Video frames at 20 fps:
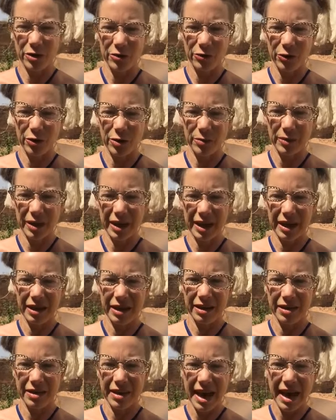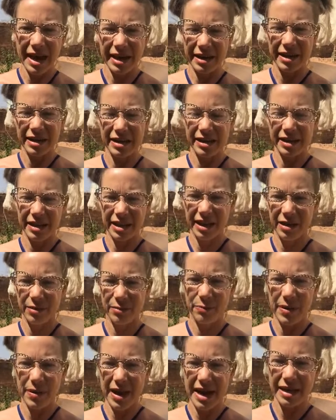for me, that is the
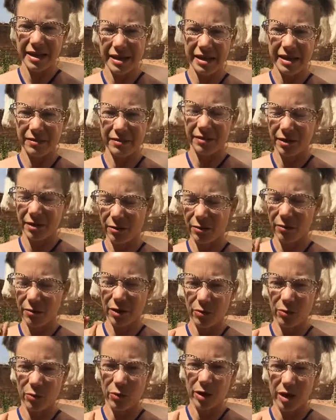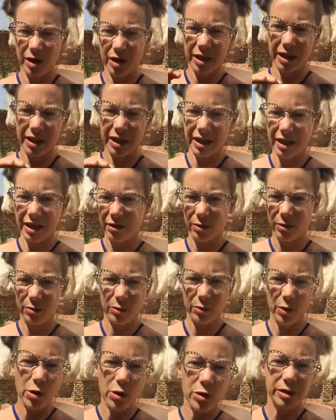base, the
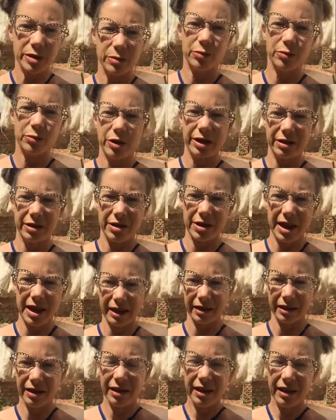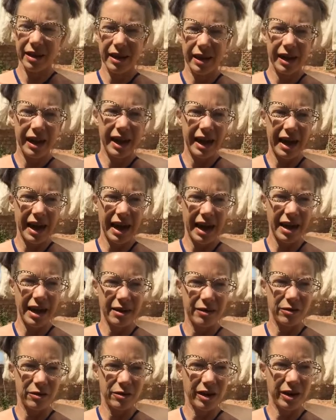most important thing.
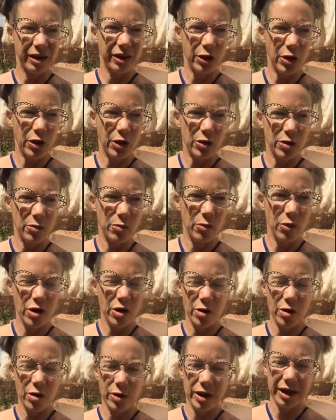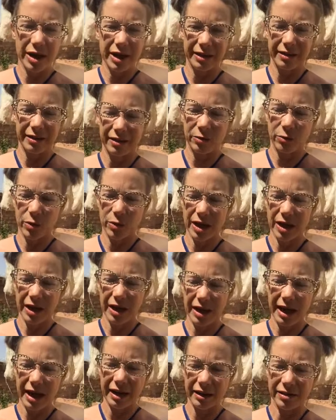And the more we can
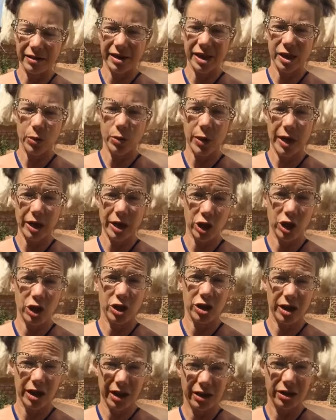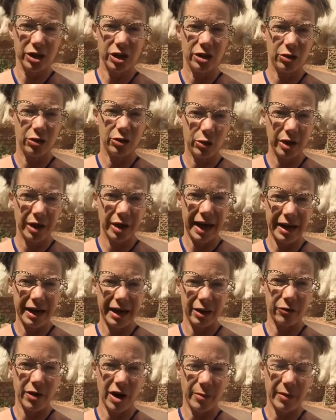switch it to organic
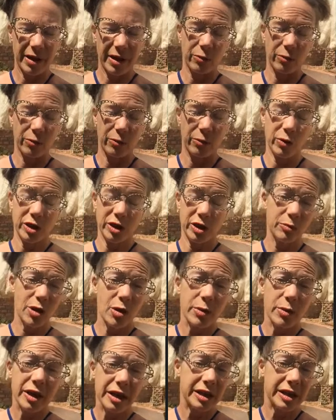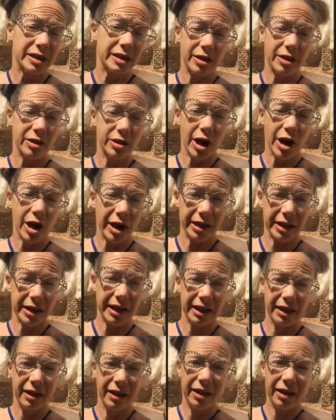farming, which at the moment there's hardly